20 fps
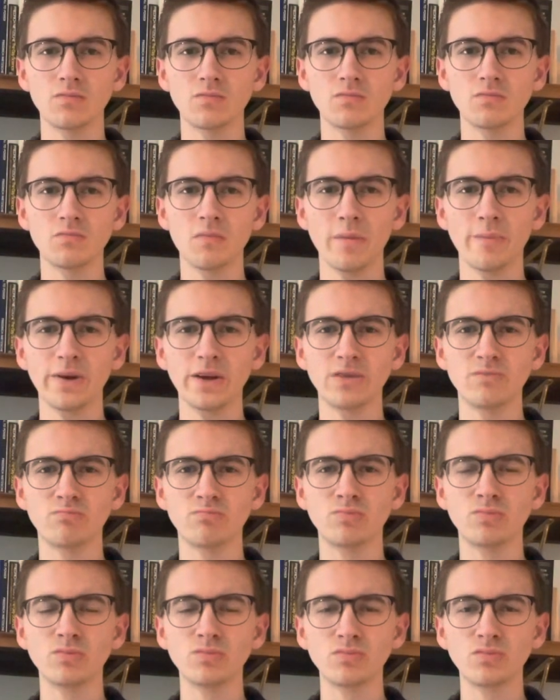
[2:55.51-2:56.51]
maybe
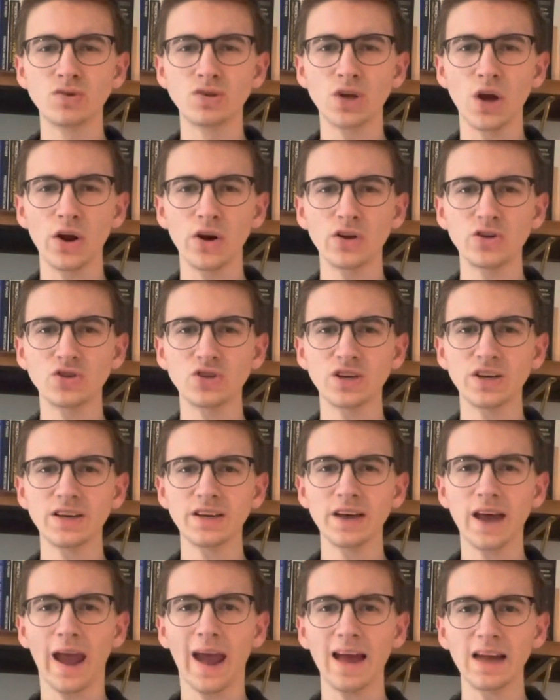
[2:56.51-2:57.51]

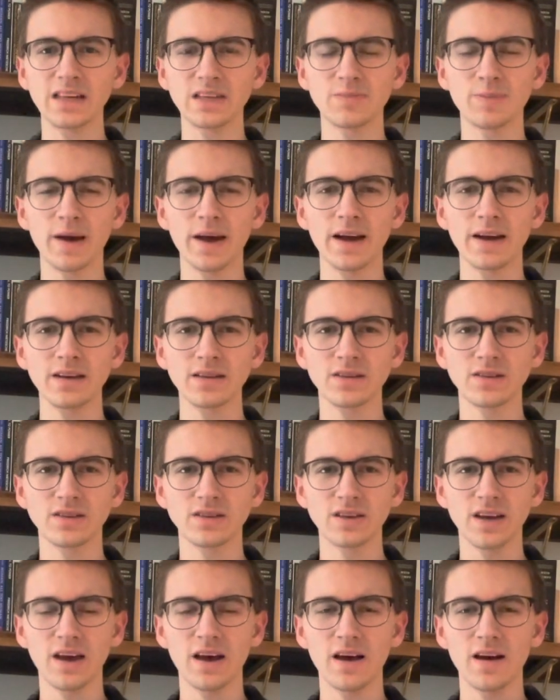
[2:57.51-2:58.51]
dirging aspects
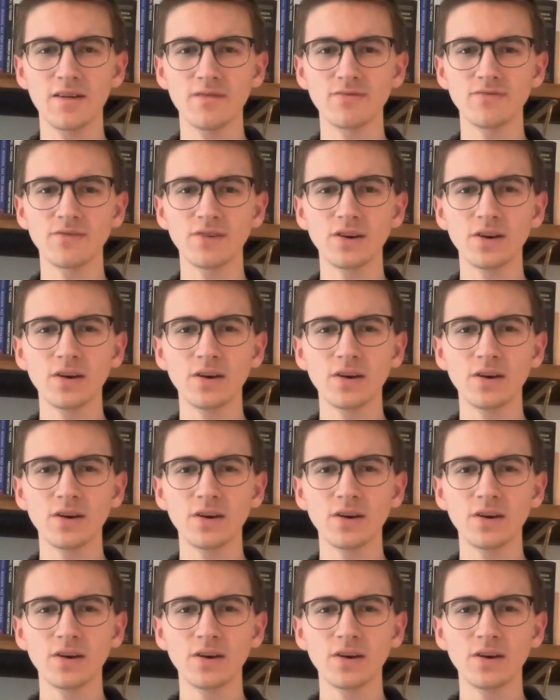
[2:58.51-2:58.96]
of